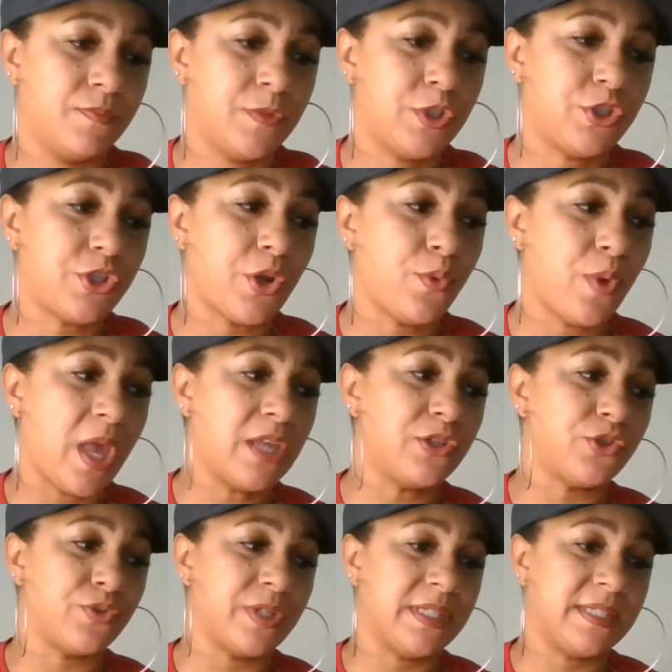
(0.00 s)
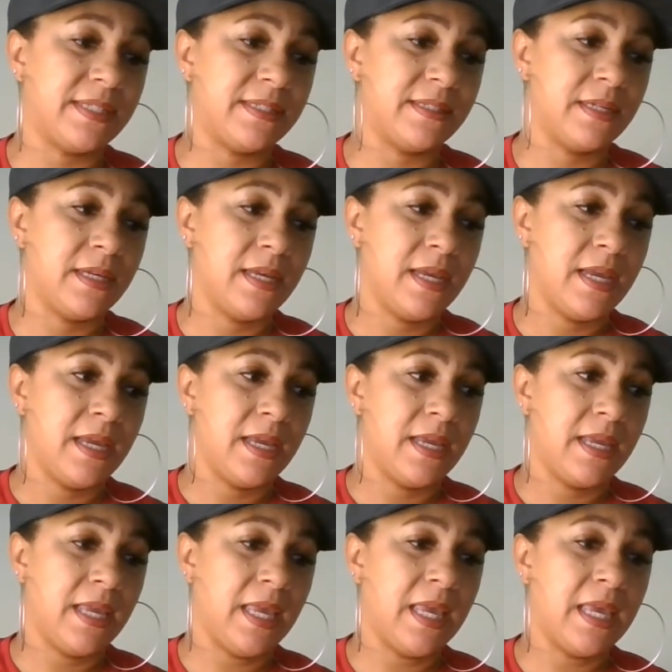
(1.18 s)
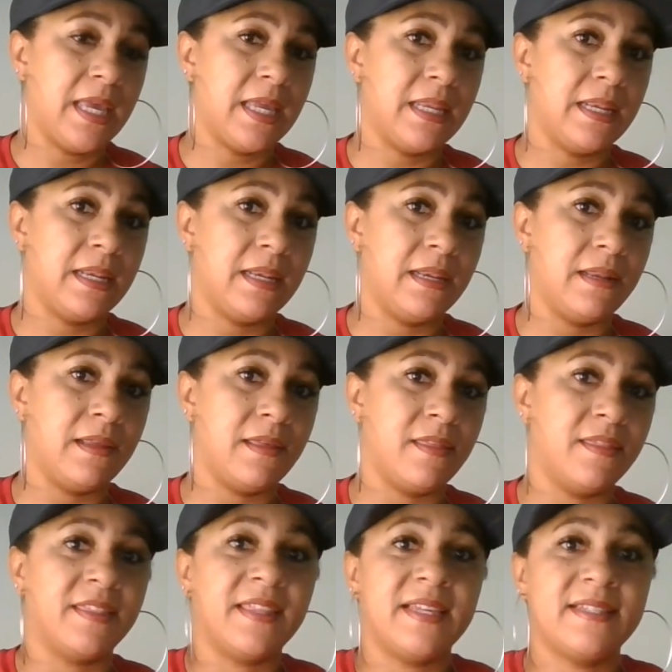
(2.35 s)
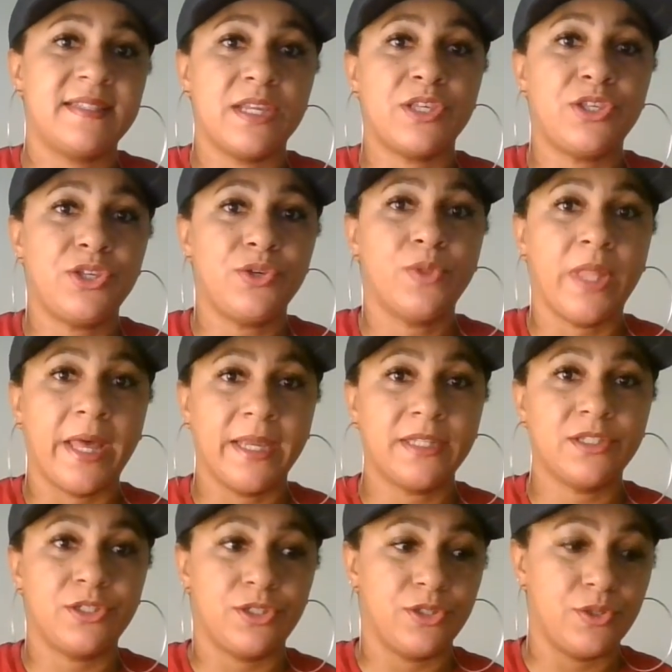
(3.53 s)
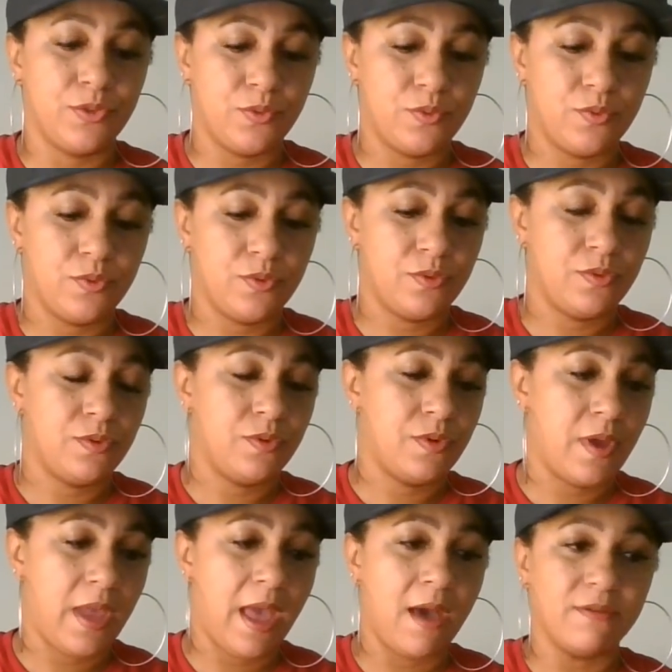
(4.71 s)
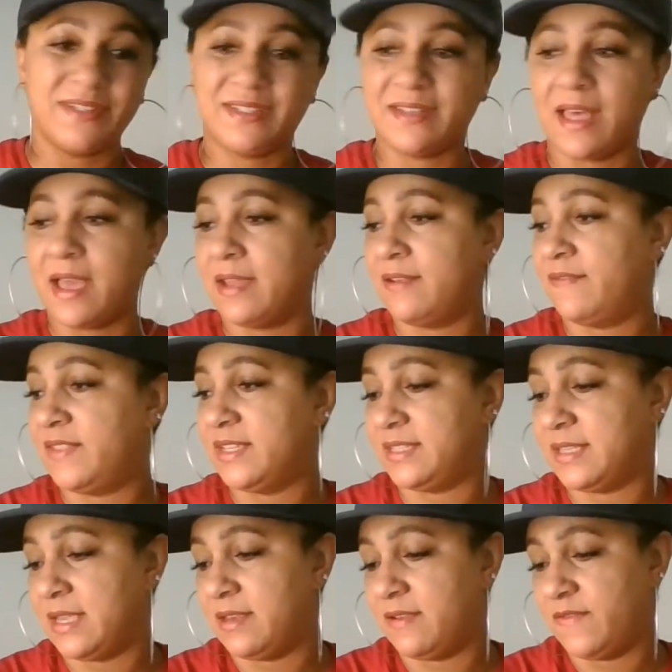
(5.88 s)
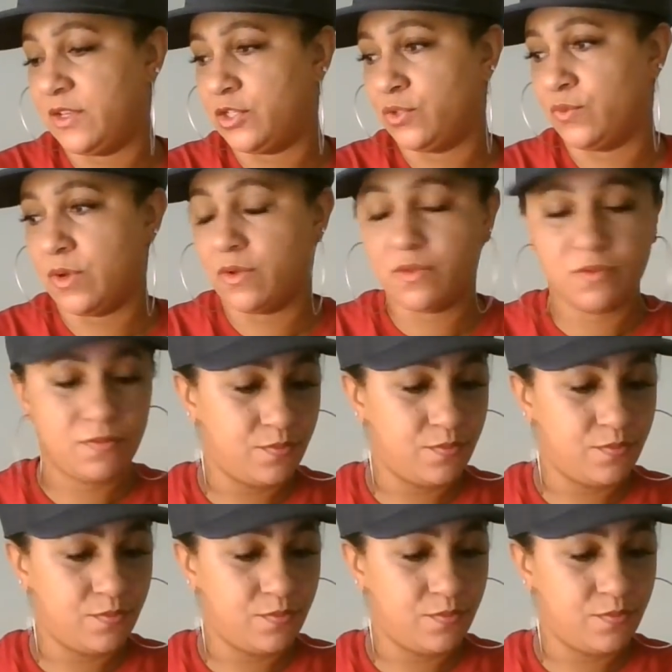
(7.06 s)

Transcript: to show interest in the things that you like to do outside of this individual.